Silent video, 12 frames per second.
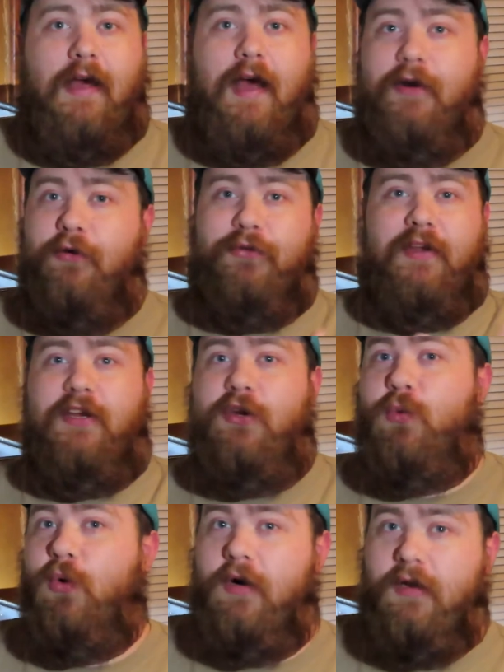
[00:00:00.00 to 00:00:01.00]
I don't think
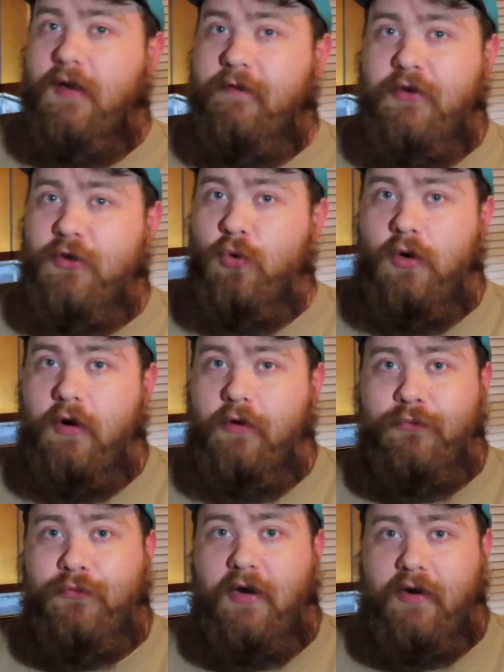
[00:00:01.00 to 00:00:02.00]
you'd want to live in your
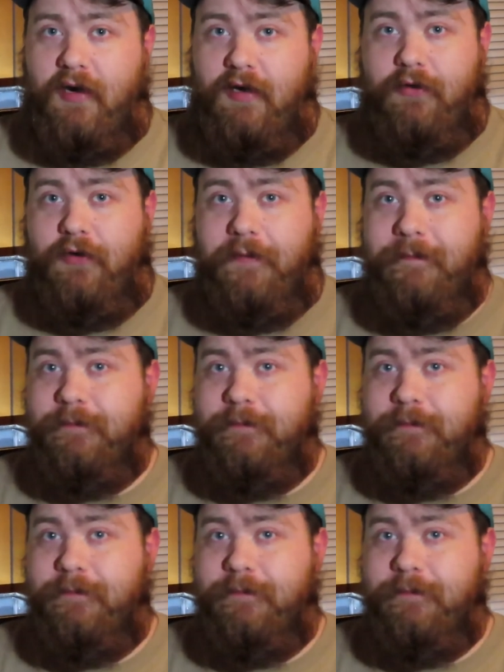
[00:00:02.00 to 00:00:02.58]
own funk either.